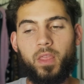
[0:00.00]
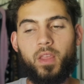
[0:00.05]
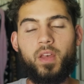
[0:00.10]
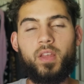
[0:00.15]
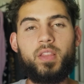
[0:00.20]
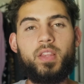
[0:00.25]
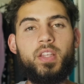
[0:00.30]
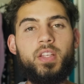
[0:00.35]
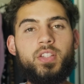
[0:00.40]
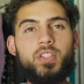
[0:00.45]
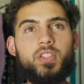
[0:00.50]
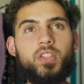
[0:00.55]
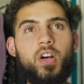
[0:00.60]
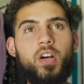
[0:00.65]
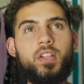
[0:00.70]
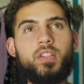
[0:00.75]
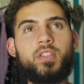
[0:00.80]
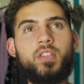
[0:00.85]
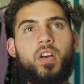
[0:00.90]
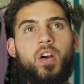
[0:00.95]
These
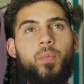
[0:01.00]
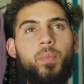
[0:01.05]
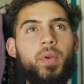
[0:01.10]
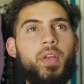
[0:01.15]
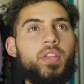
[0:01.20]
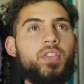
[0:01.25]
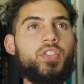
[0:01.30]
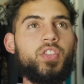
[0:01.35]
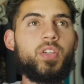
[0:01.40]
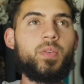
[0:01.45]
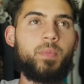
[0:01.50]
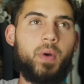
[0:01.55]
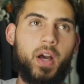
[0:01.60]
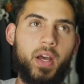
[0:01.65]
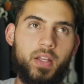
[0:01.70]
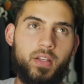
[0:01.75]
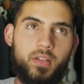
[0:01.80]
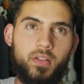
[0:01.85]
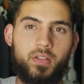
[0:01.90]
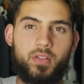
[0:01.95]
thoughts come into your
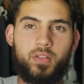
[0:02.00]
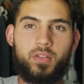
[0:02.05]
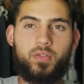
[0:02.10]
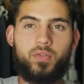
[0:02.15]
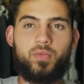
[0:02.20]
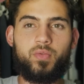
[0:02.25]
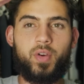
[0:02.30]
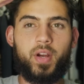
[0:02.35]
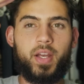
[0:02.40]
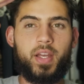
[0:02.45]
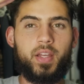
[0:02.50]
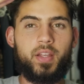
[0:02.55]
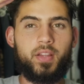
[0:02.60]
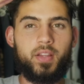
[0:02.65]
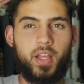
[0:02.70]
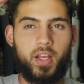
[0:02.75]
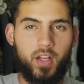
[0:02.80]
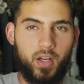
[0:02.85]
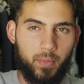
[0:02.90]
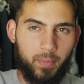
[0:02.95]
mind, right?
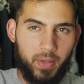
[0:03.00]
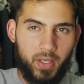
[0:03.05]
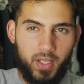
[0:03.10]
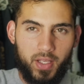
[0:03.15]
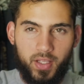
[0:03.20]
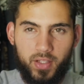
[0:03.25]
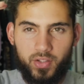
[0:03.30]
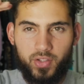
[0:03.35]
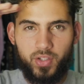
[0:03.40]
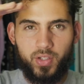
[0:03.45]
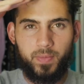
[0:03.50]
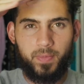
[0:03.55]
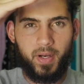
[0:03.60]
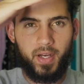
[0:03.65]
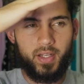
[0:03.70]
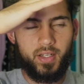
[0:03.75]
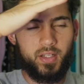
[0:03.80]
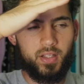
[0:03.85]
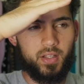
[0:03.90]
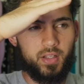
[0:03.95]
They come into your mind,